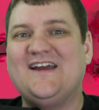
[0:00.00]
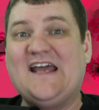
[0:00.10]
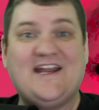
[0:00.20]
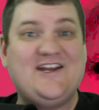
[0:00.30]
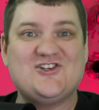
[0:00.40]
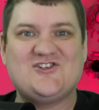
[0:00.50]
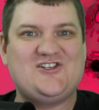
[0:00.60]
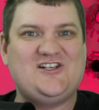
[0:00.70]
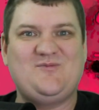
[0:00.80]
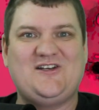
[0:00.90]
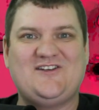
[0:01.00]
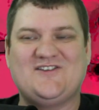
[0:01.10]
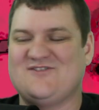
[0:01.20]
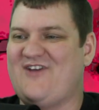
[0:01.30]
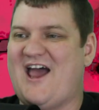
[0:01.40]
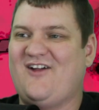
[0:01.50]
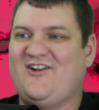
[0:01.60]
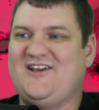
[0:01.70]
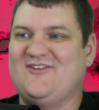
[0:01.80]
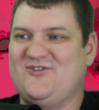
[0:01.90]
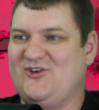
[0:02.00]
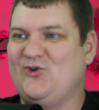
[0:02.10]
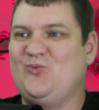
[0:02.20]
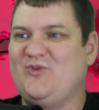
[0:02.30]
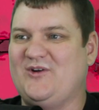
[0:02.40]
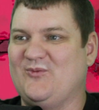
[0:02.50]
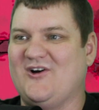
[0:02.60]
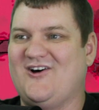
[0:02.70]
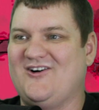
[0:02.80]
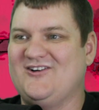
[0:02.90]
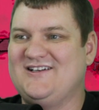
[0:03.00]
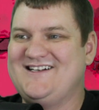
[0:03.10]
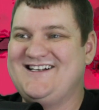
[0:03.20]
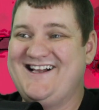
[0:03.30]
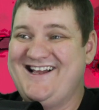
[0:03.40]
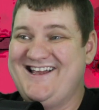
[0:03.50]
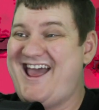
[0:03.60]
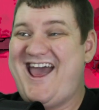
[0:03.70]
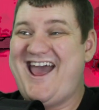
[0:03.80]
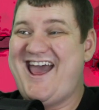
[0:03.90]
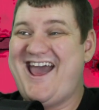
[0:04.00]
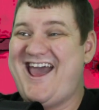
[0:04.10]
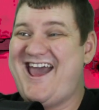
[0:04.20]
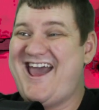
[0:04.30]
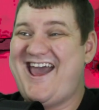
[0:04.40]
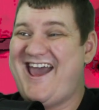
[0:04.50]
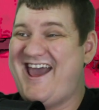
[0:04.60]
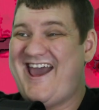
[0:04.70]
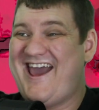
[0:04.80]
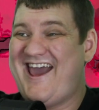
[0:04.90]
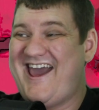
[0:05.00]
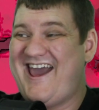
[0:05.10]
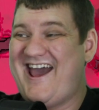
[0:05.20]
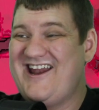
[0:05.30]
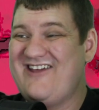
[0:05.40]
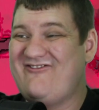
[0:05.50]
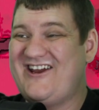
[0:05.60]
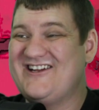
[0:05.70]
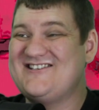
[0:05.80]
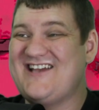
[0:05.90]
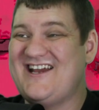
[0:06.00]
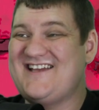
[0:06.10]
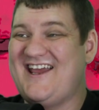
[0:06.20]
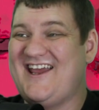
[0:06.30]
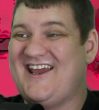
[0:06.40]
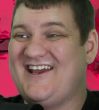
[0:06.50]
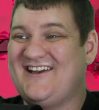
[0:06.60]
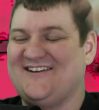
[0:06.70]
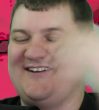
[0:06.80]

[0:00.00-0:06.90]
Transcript: And you just see me in this valley of doom, and we're all, hey, I defeated Satan.